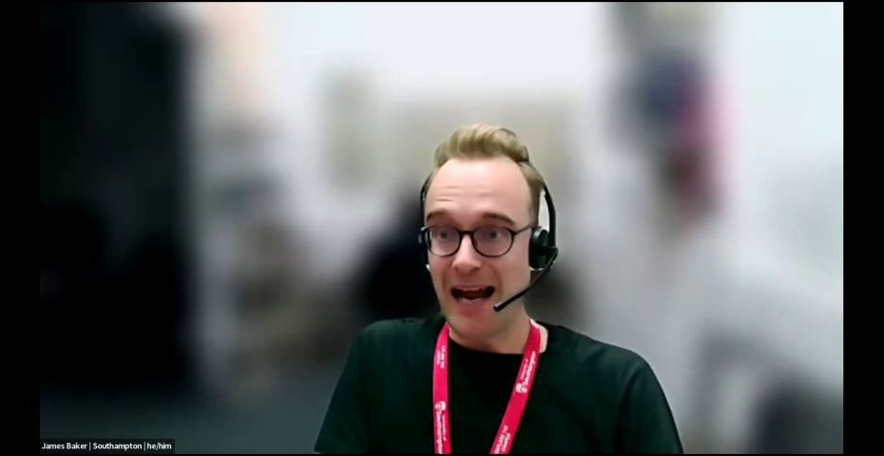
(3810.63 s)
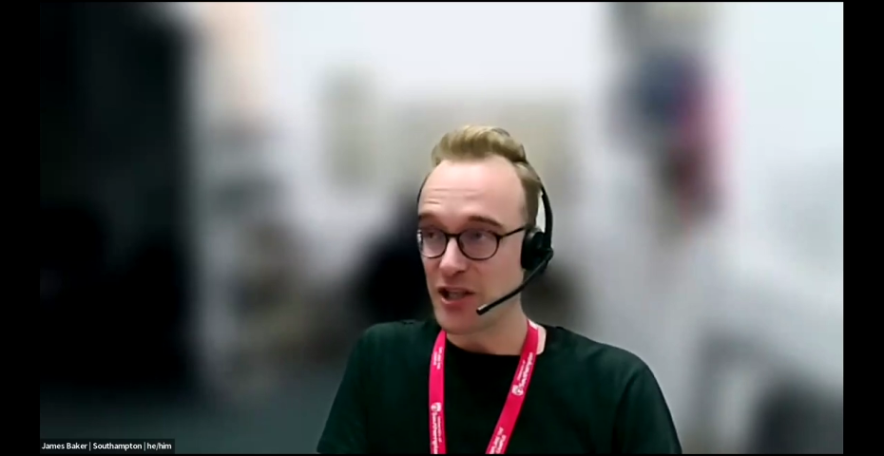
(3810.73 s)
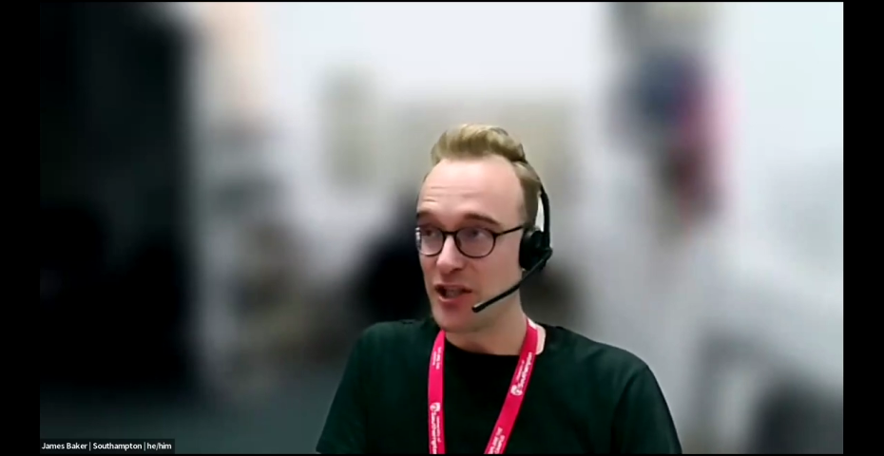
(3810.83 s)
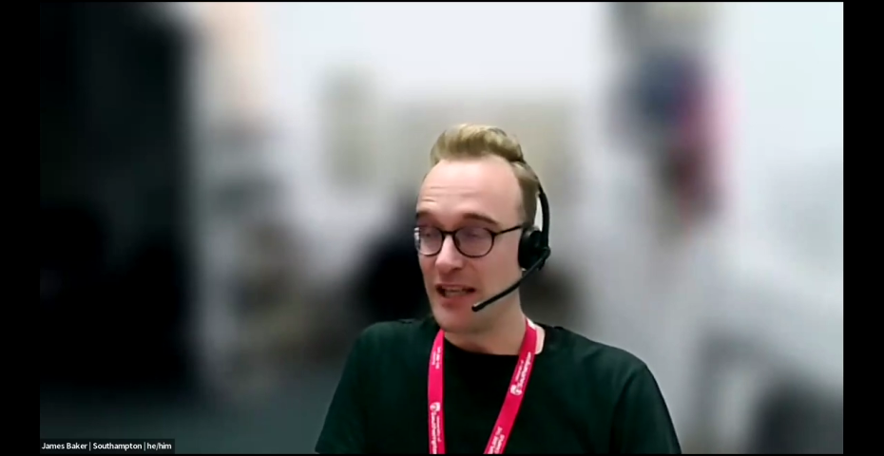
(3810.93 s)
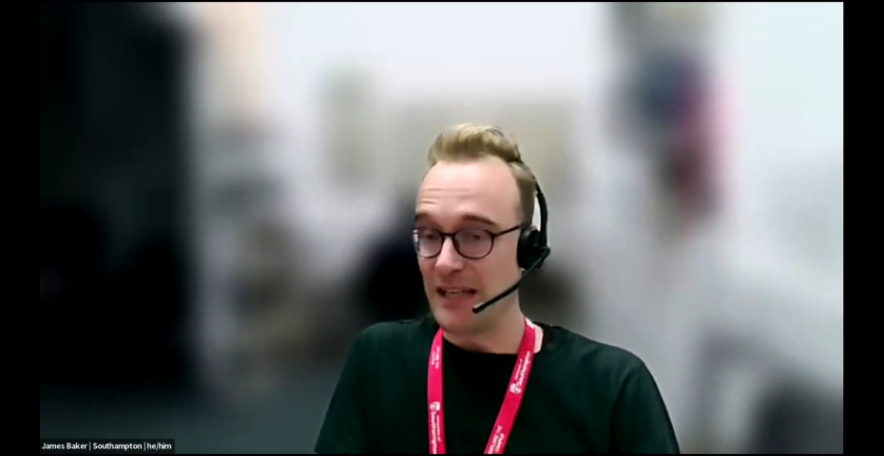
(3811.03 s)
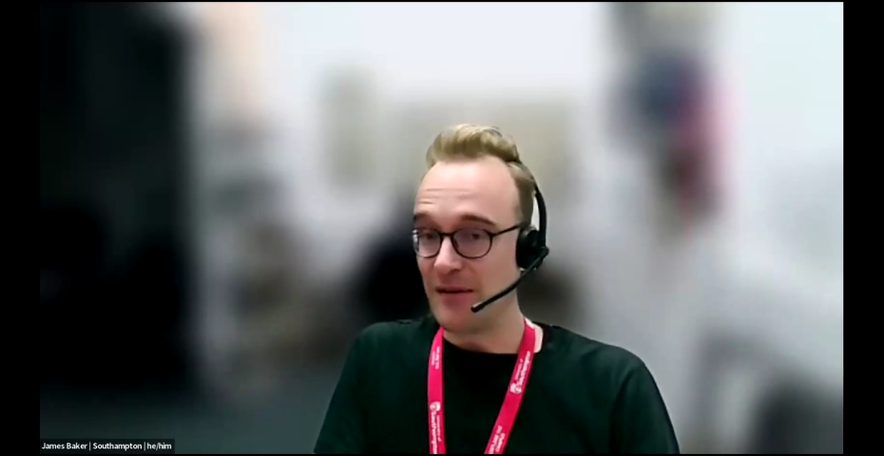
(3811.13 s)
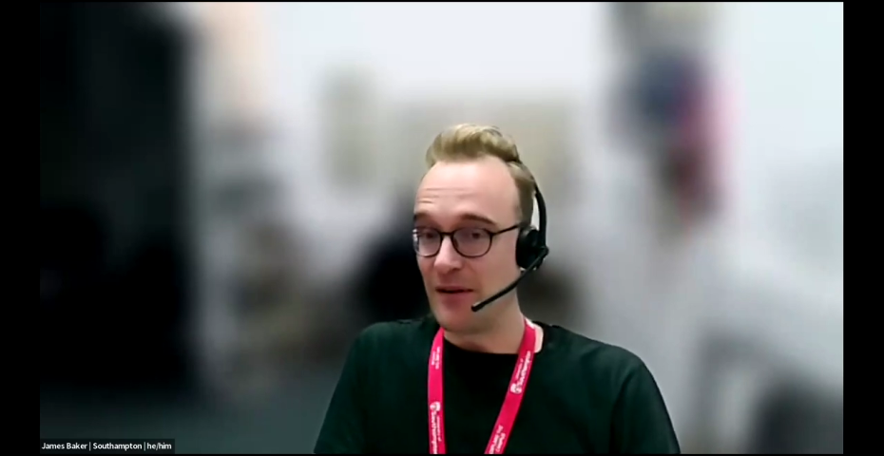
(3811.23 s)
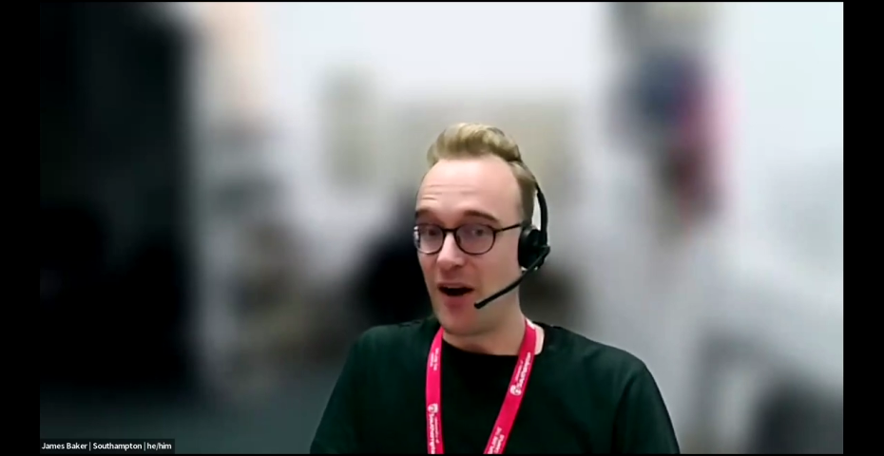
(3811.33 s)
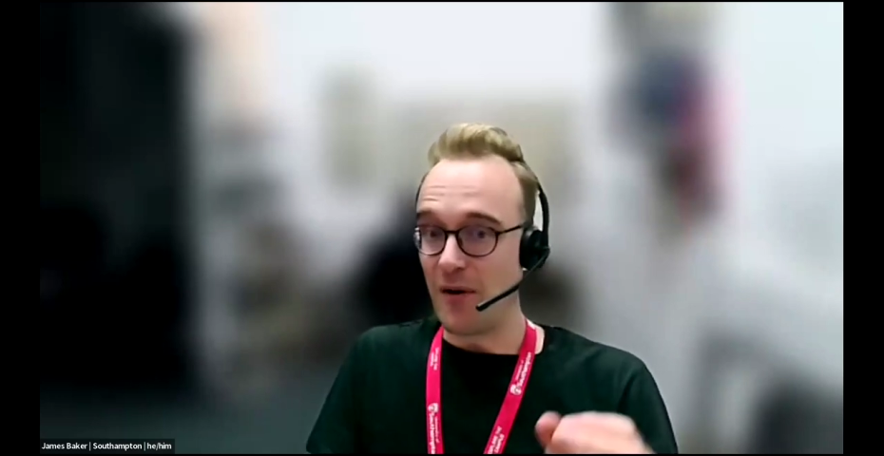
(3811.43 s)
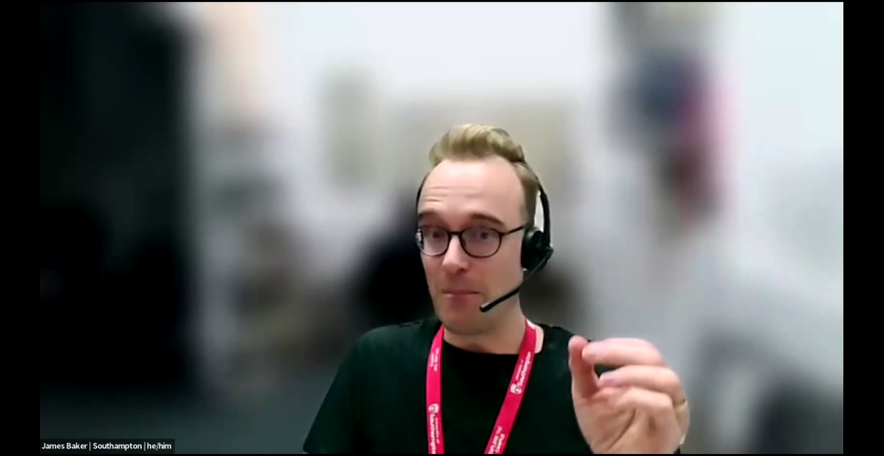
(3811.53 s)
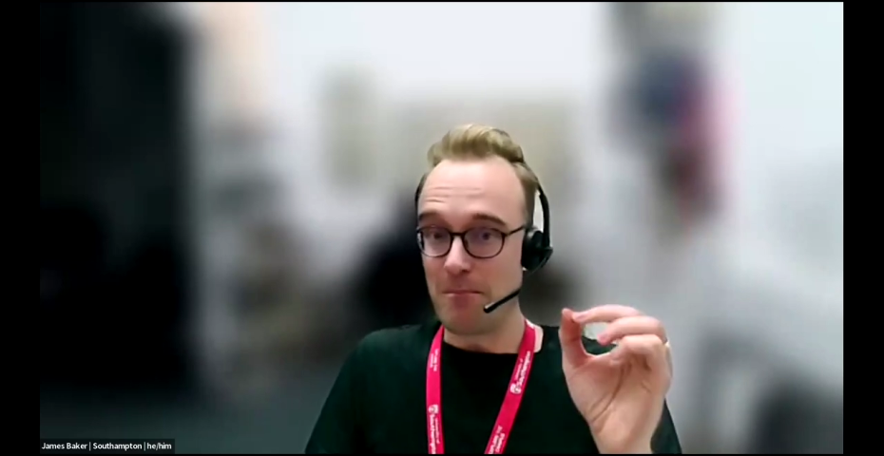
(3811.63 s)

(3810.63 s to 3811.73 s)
actually are